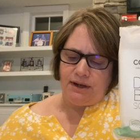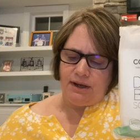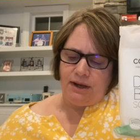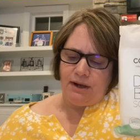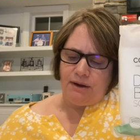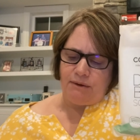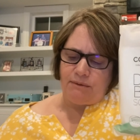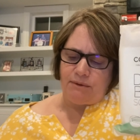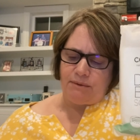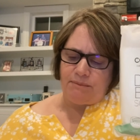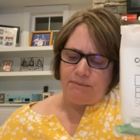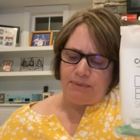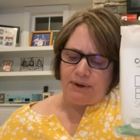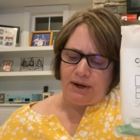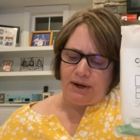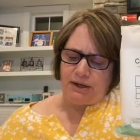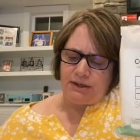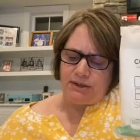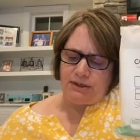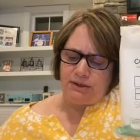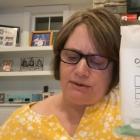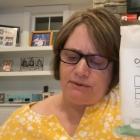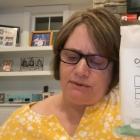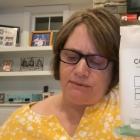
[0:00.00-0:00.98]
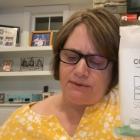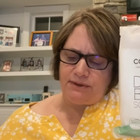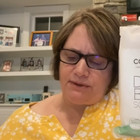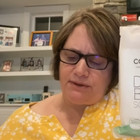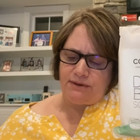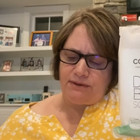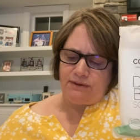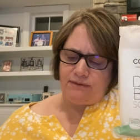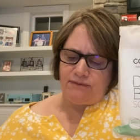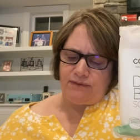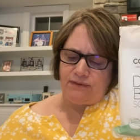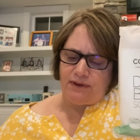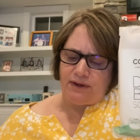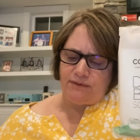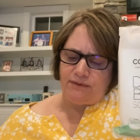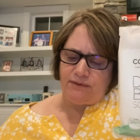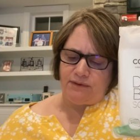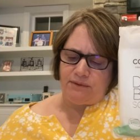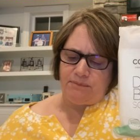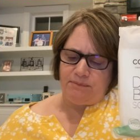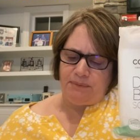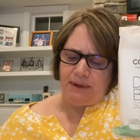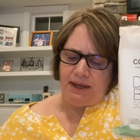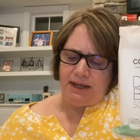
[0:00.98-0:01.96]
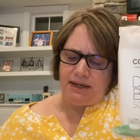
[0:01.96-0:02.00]
when partnered with your
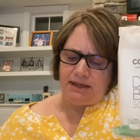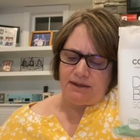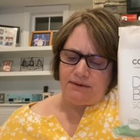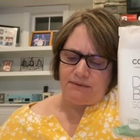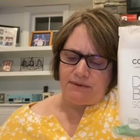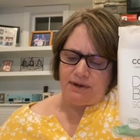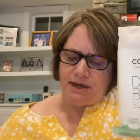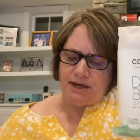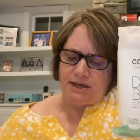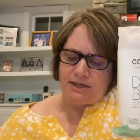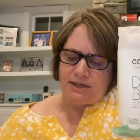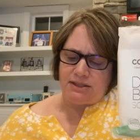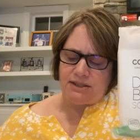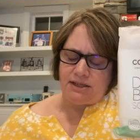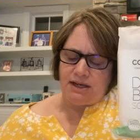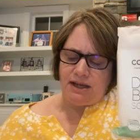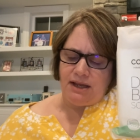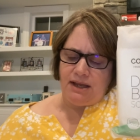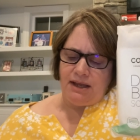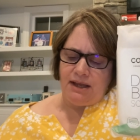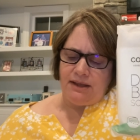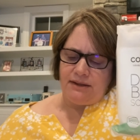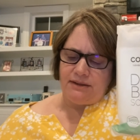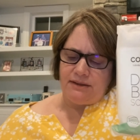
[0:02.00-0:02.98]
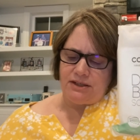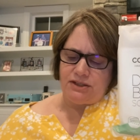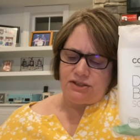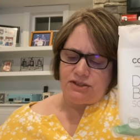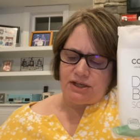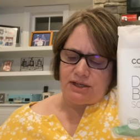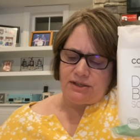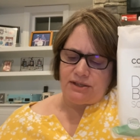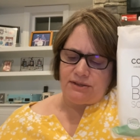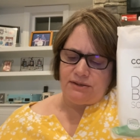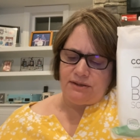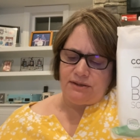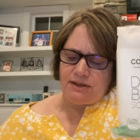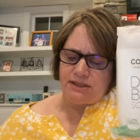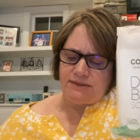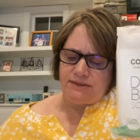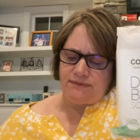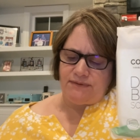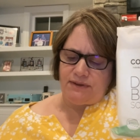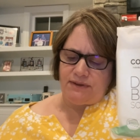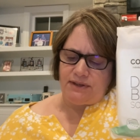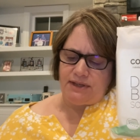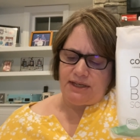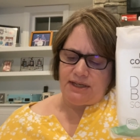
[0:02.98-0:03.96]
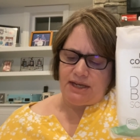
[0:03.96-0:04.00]
favorite body wash. The gentle
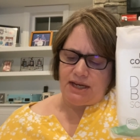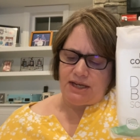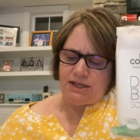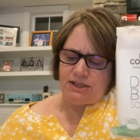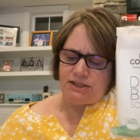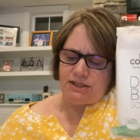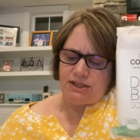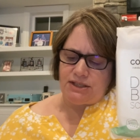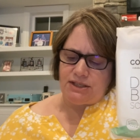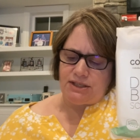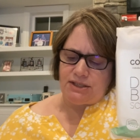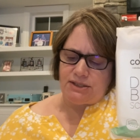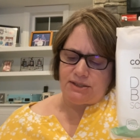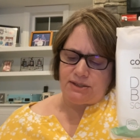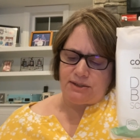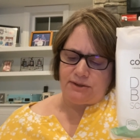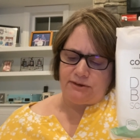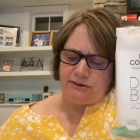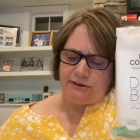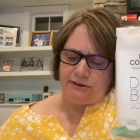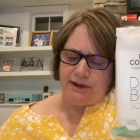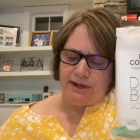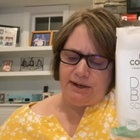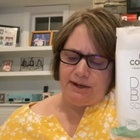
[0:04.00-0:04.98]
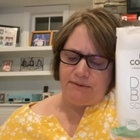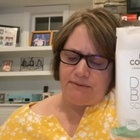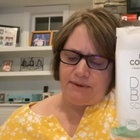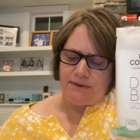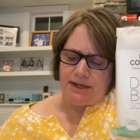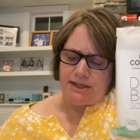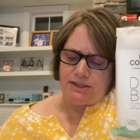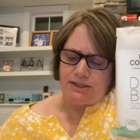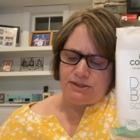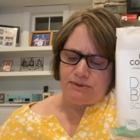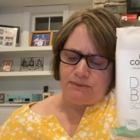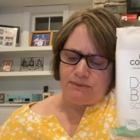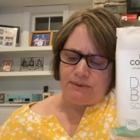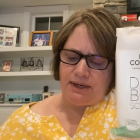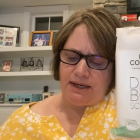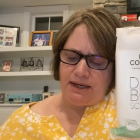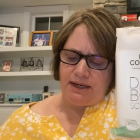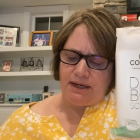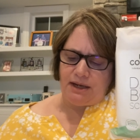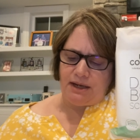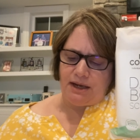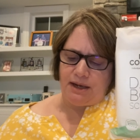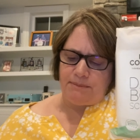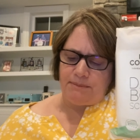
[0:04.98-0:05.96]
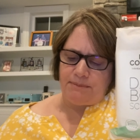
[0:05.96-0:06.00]
exfoliation is a great way to
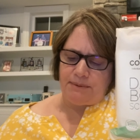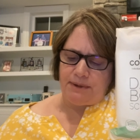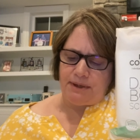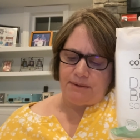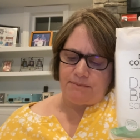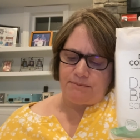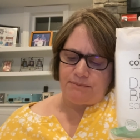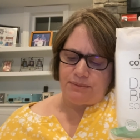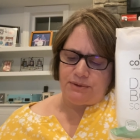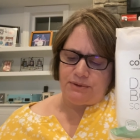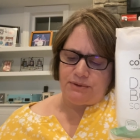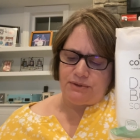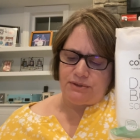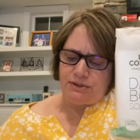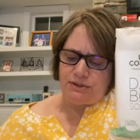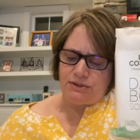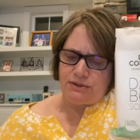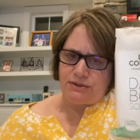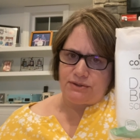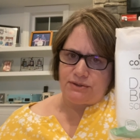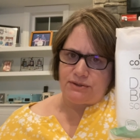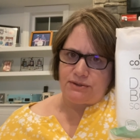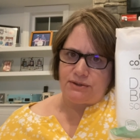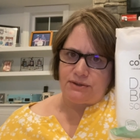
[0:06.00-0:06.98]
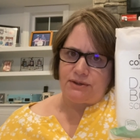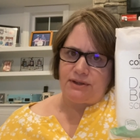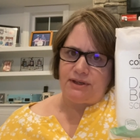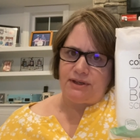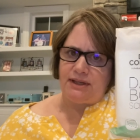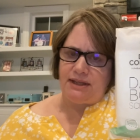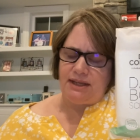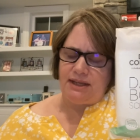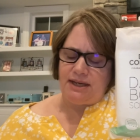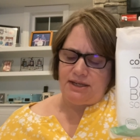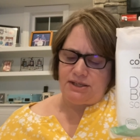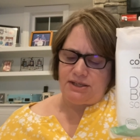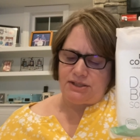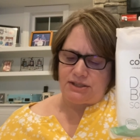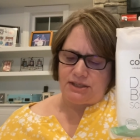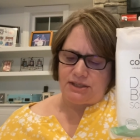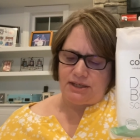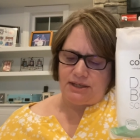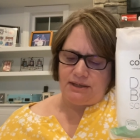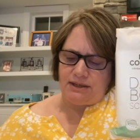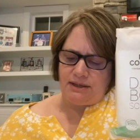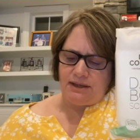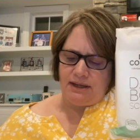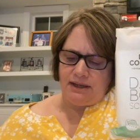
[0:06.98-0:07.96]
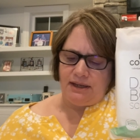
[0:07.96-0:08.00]
wake up and boost your
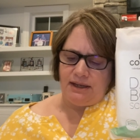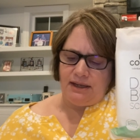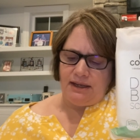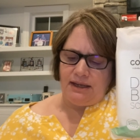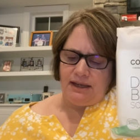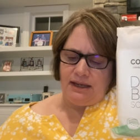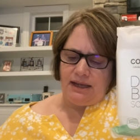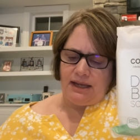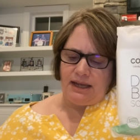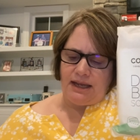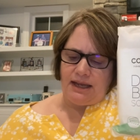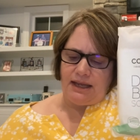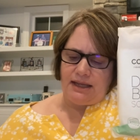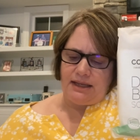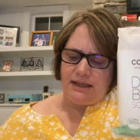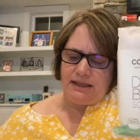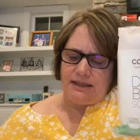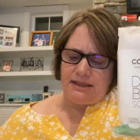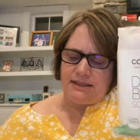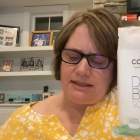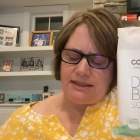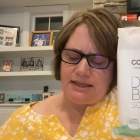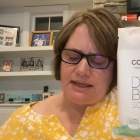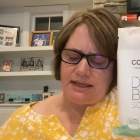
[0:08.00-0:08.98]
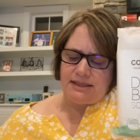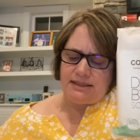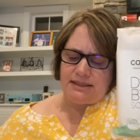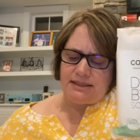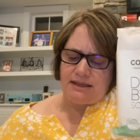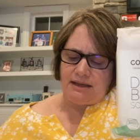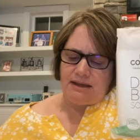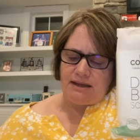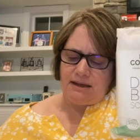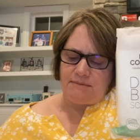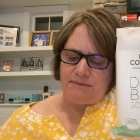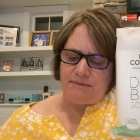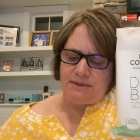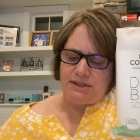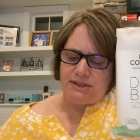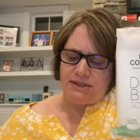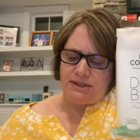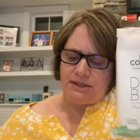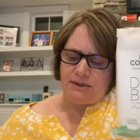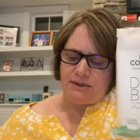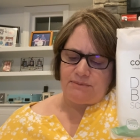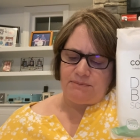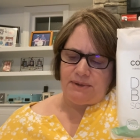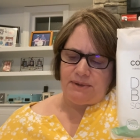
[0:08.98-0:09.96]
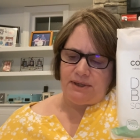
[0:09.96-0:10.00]
circulation. And this has an
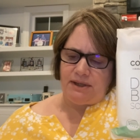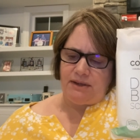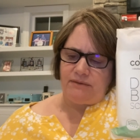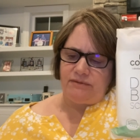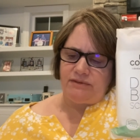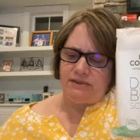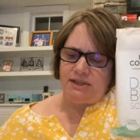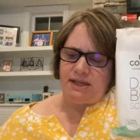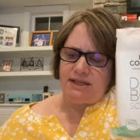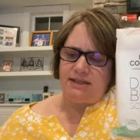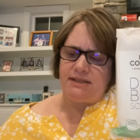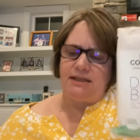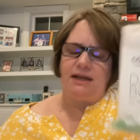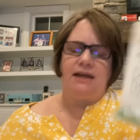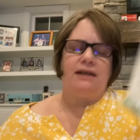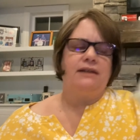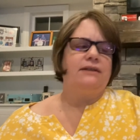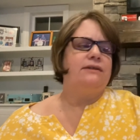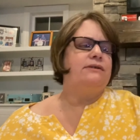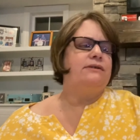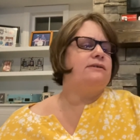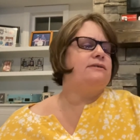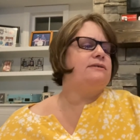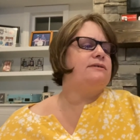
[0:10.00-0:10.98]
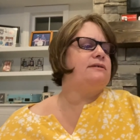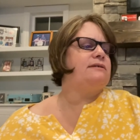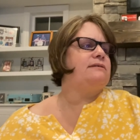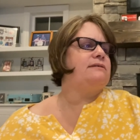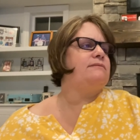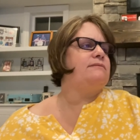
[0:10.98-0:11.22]
MSRP of $10.